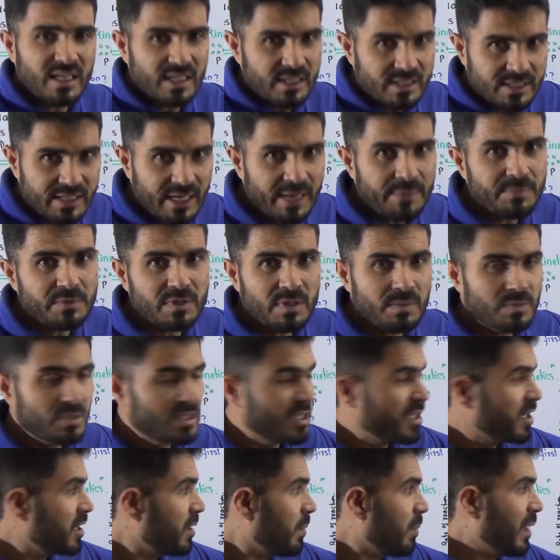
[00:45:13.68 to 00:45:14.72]
enzyme
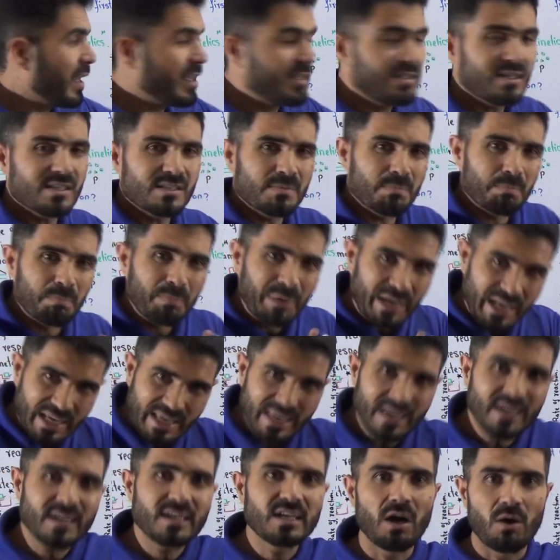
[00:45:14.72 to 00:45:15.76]
substrate complex is
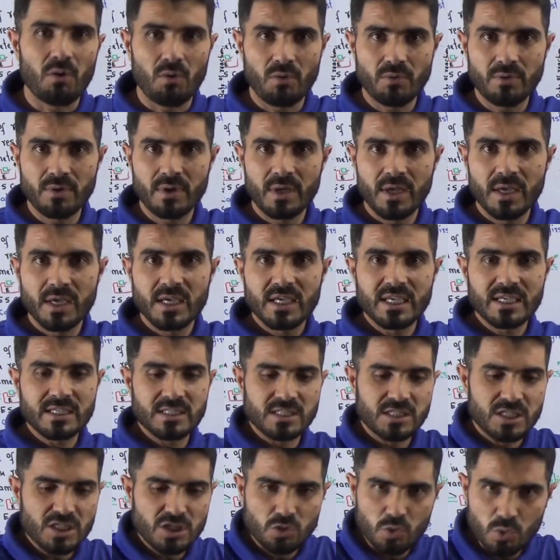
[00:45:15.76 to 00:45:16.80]
breaking down, is
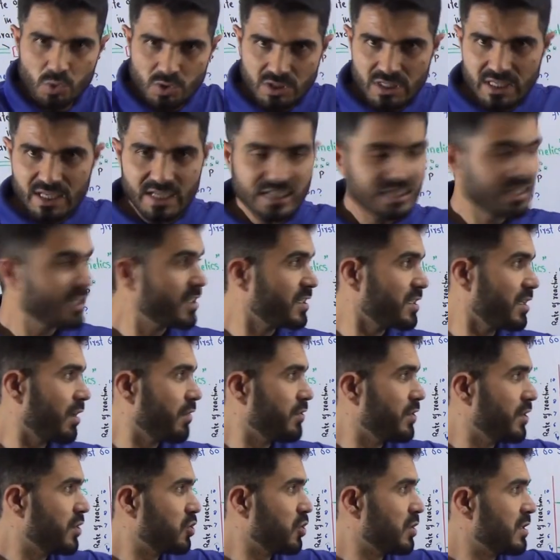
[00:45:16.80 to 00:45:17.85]
dissociating
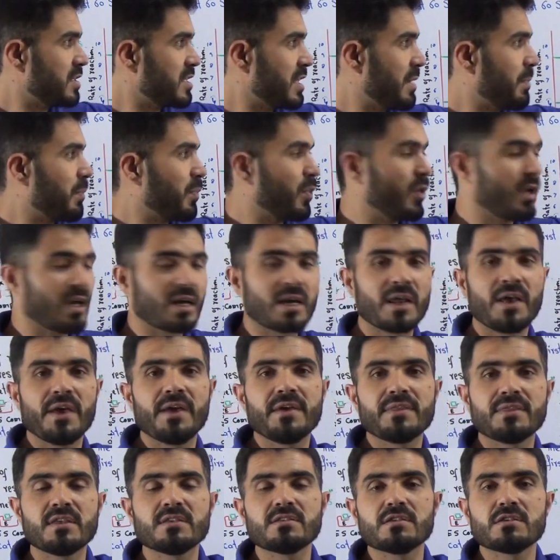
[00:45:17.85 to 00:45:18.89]
down into enzyme product,
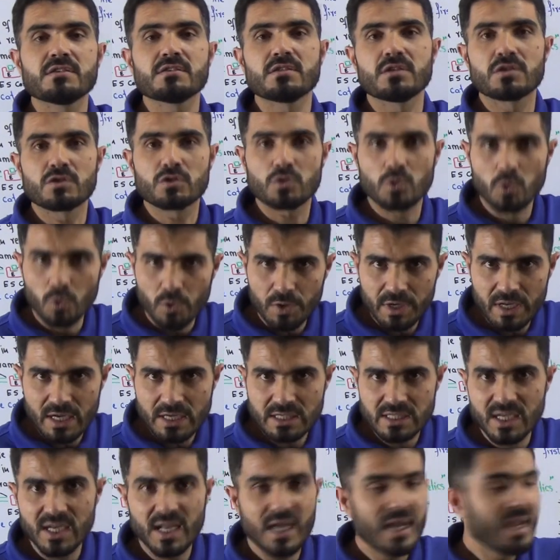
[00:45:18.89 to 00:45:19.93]
this is the slow
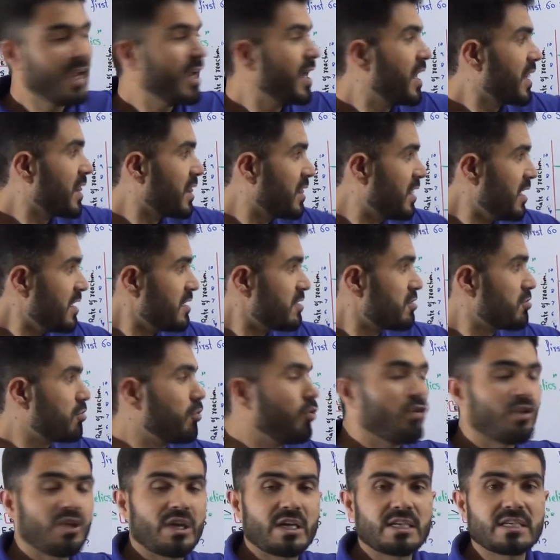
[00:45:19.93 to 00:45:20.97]
reaction. This
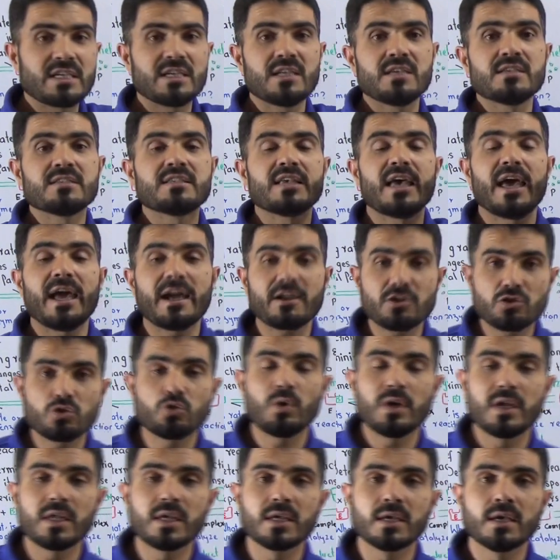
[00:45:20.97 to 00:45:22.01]
slow reaction is
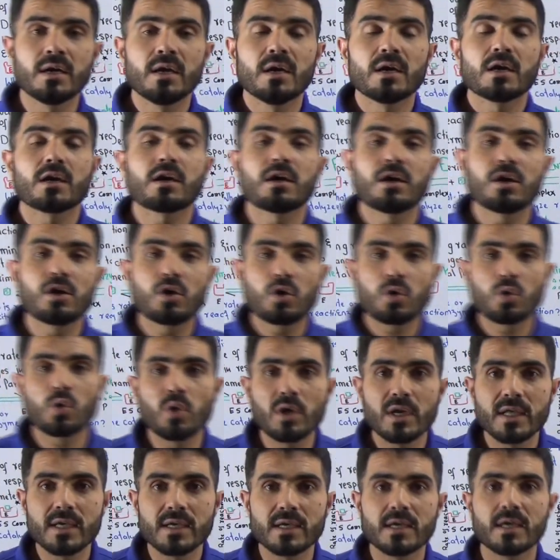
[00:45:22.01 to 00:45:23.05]
actually
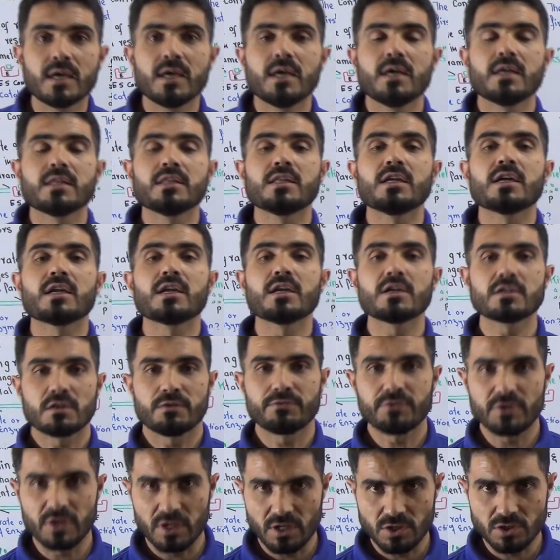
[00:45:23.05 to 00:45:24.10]
controlling the rate
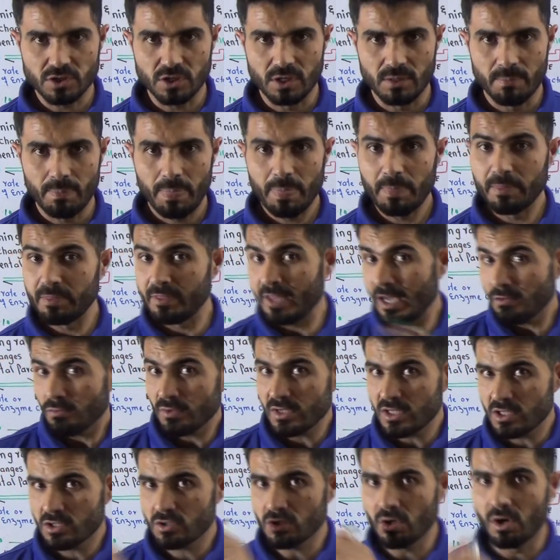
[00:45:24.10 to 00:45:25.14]
of reaction. Then
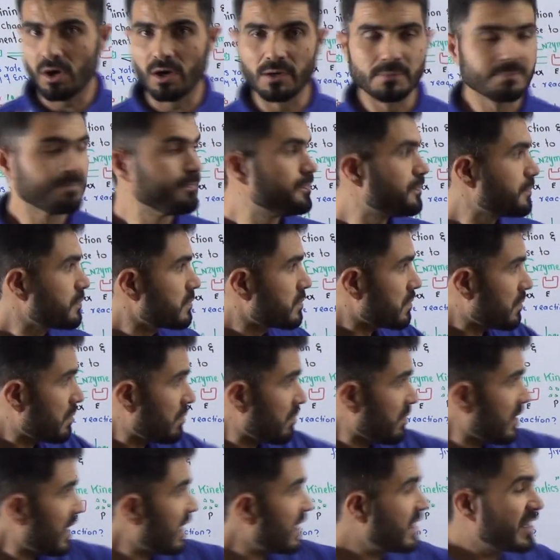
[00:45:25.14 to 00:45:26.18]
we saw
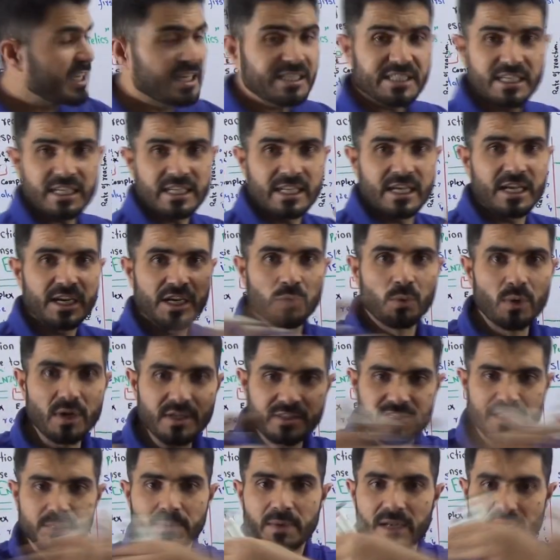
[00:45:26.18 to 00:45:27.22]
that in a
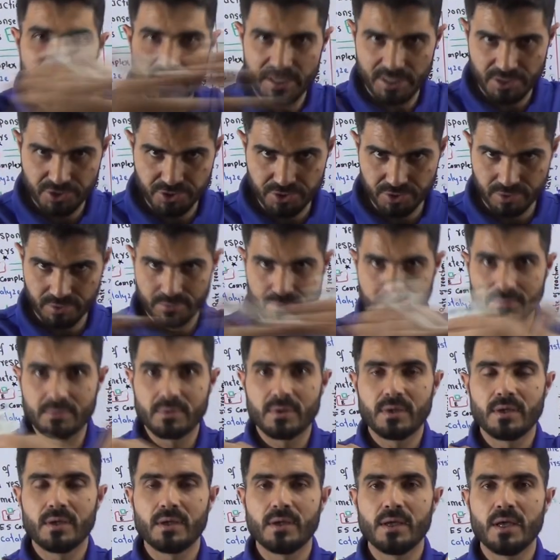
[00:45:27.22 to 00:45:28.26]
reversible reaction,
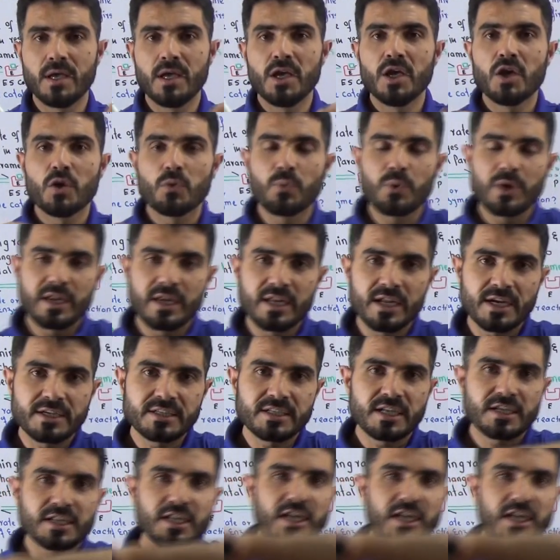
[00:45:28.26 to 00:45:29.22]
where reactant